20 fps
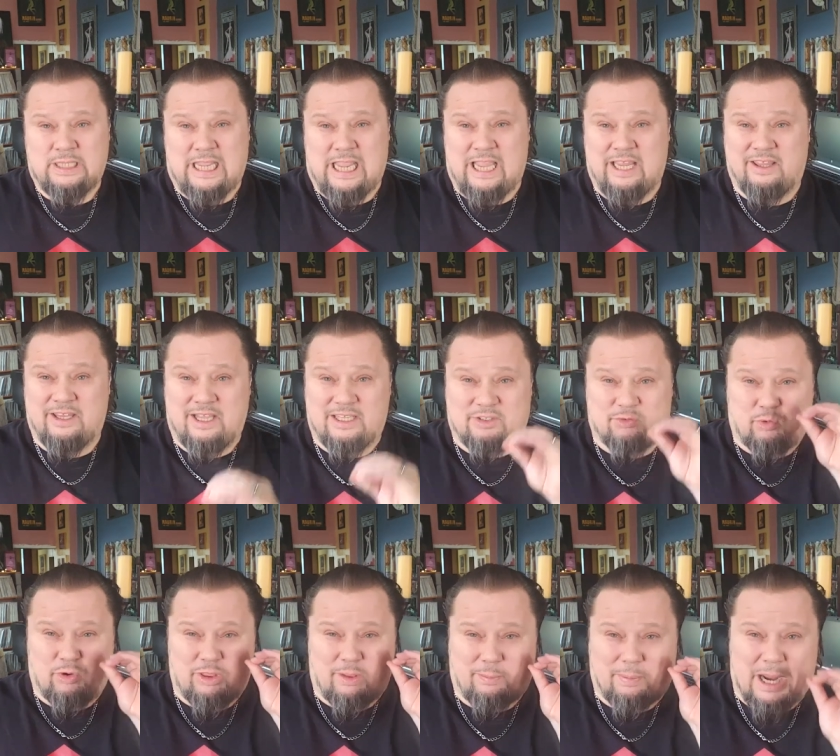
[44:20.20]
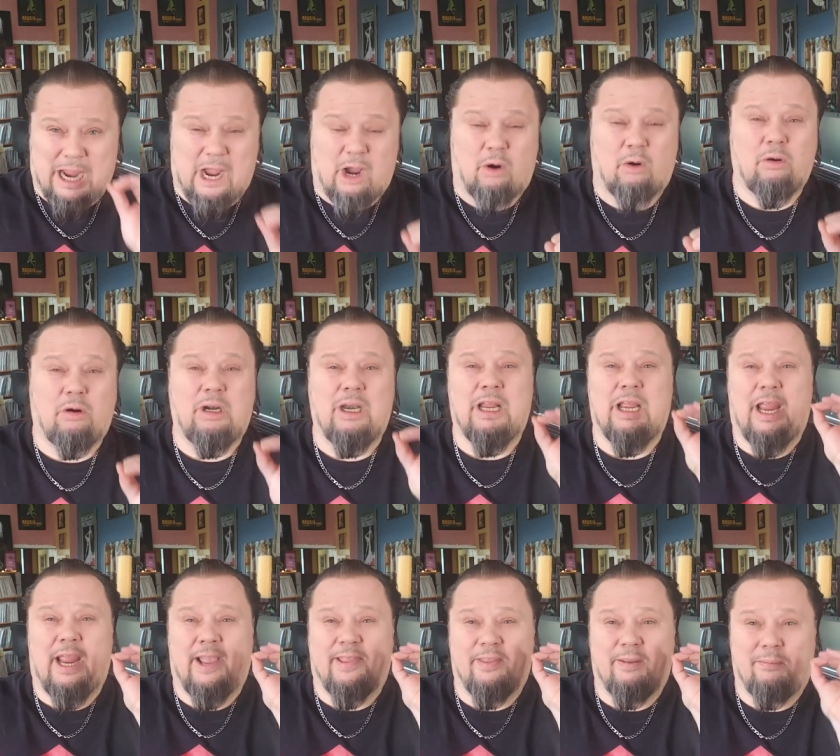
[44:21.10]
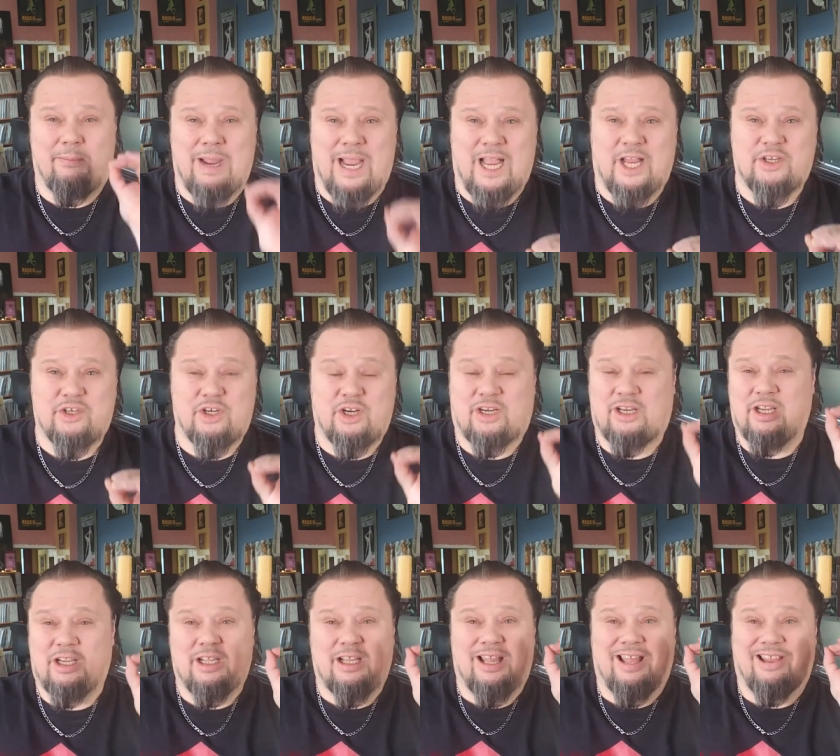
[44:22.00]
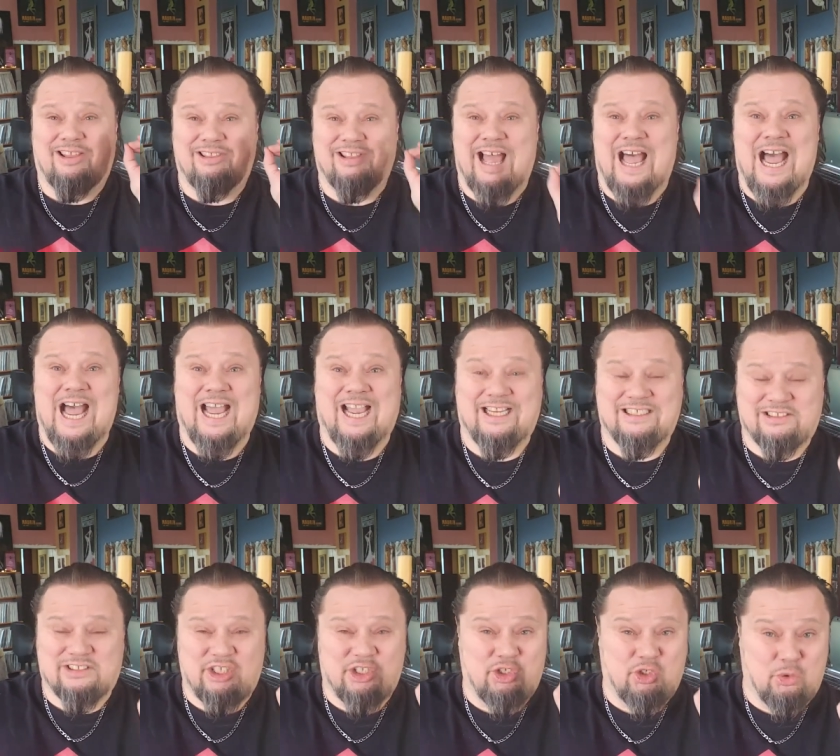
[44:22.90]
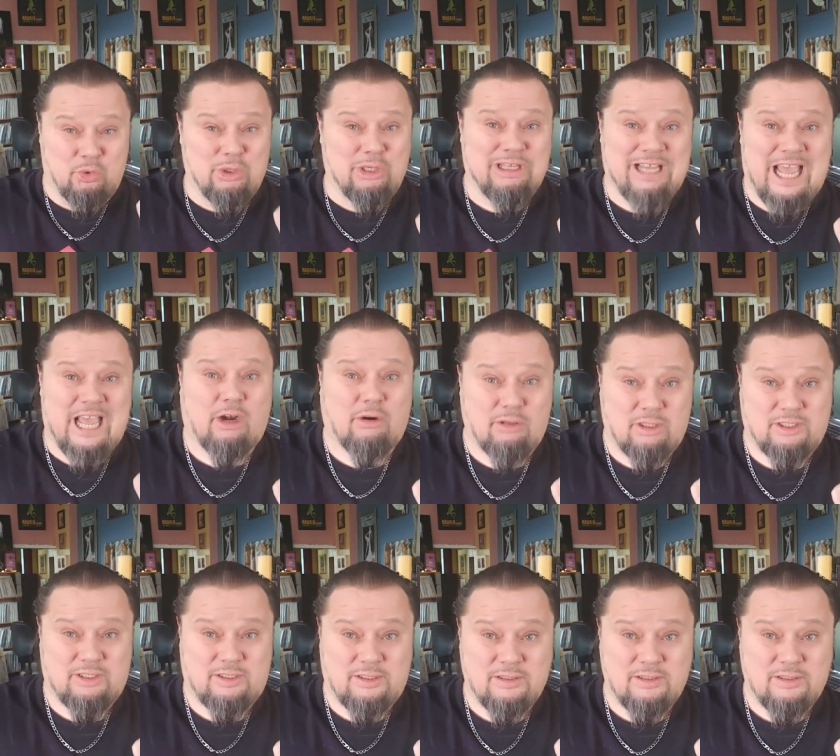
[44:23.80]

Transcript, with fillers: And it's where the power and the magic lies unilaterally.